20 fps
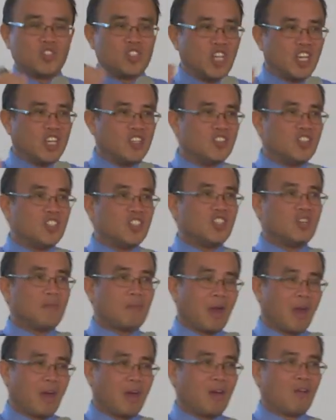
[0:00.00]
changing
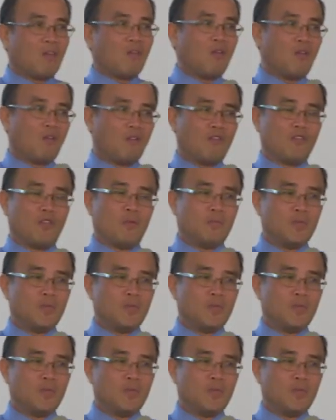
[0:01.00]
demand of the